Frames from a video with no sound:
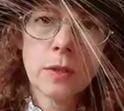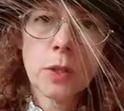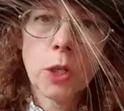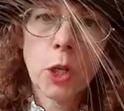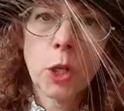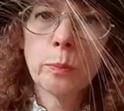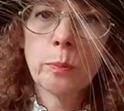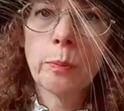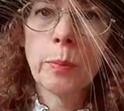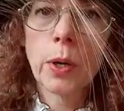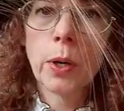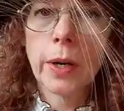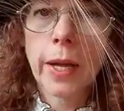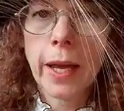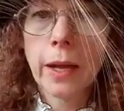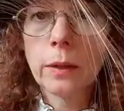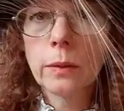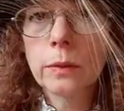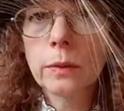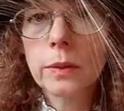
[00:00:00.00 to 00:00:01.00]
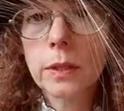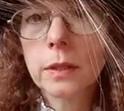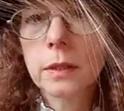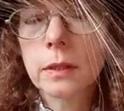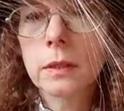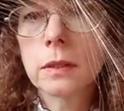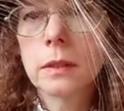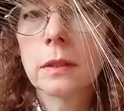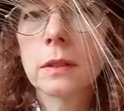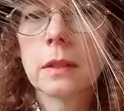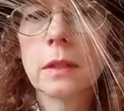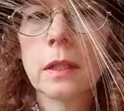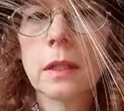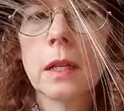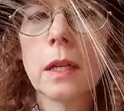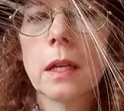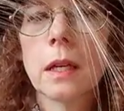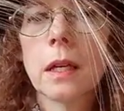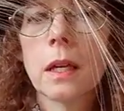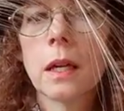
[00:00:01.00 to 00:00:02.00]
called burnout.
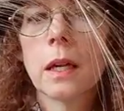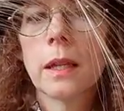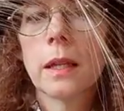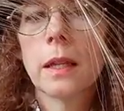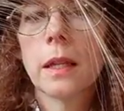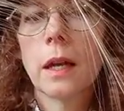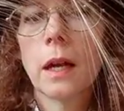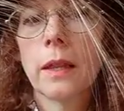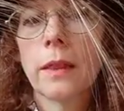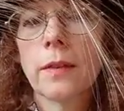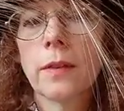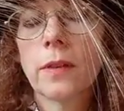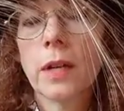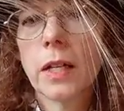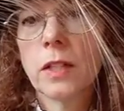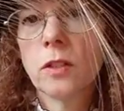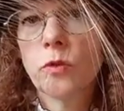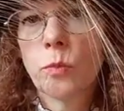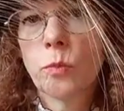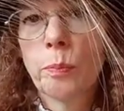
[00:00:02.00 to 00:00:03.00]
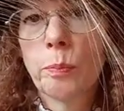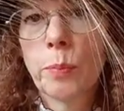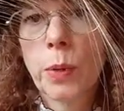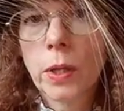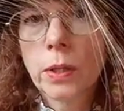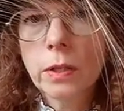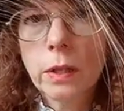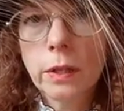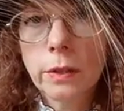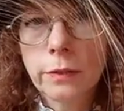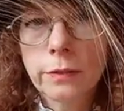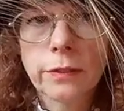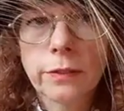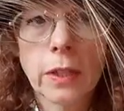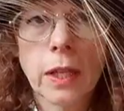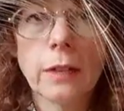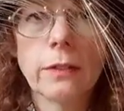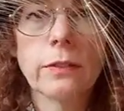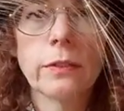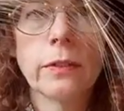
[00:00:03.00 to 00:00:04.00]
Uh, they've kind of burnt all the
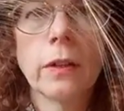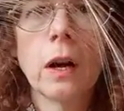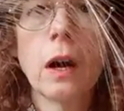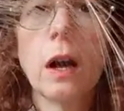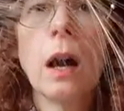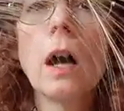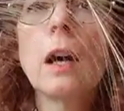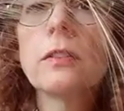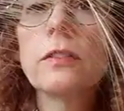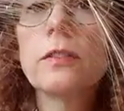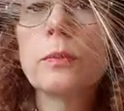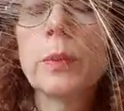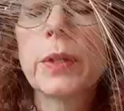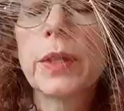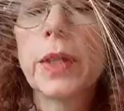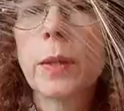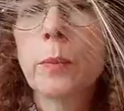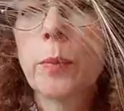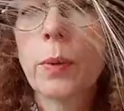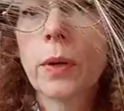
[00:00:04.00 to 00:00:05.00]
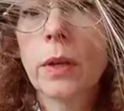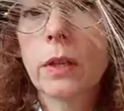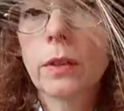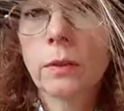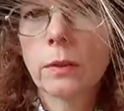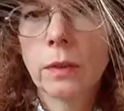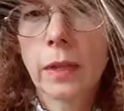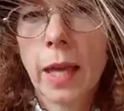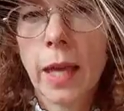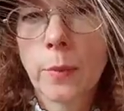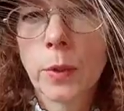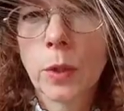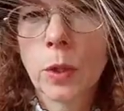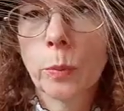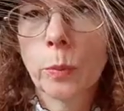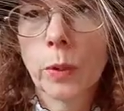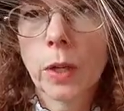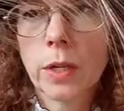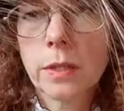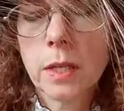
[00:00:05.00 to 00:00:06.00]
fluff off, but they burn it through a
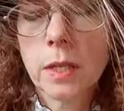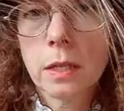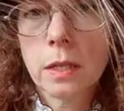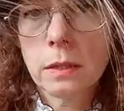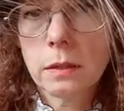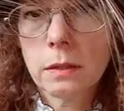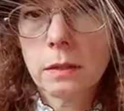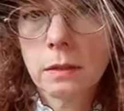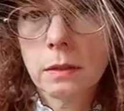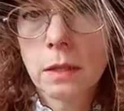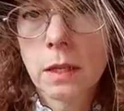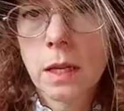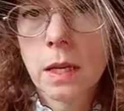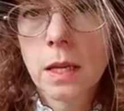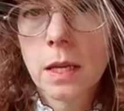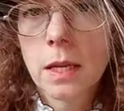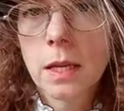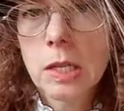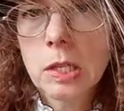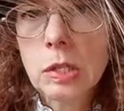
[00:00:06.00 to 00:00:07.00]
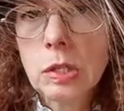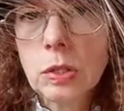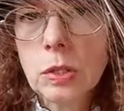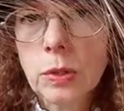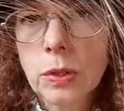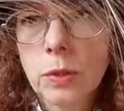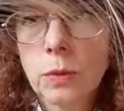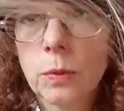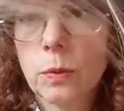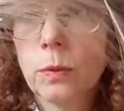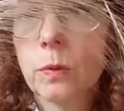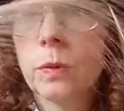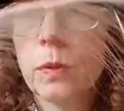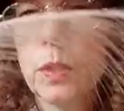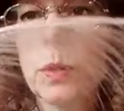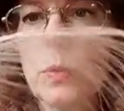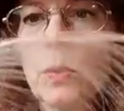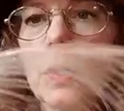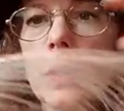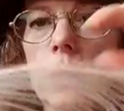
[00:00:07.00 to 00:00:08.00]
chemical process. So you,
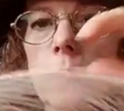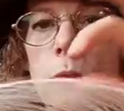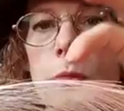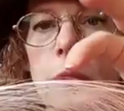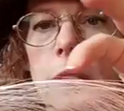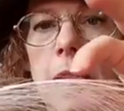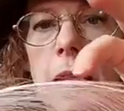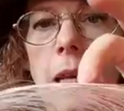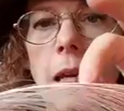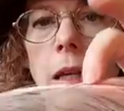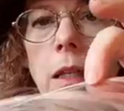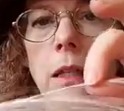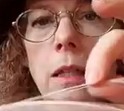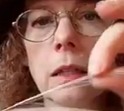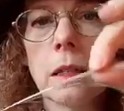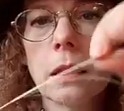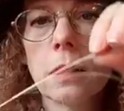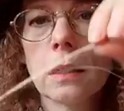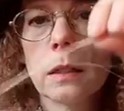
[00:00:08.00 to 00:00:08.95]
you still retain